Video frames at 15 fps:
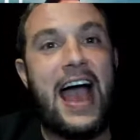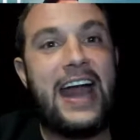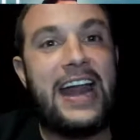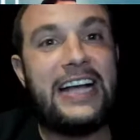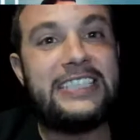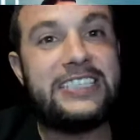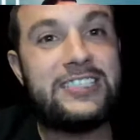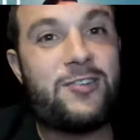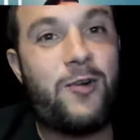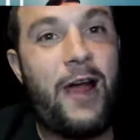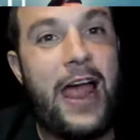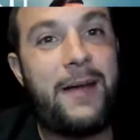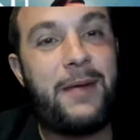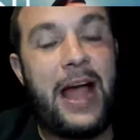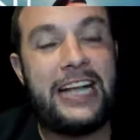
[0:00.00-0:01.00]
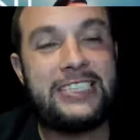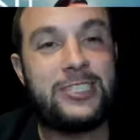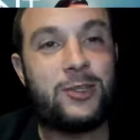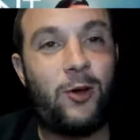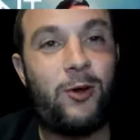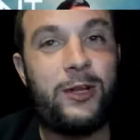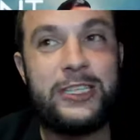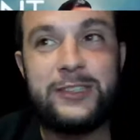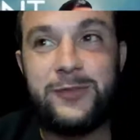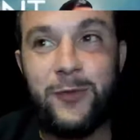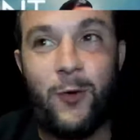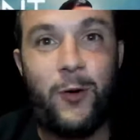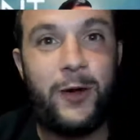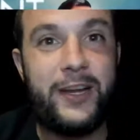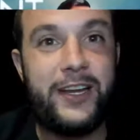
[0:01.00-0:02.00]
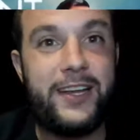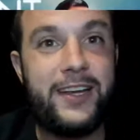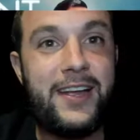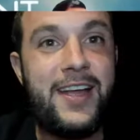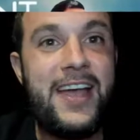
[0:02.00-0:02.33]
and I stole his 40,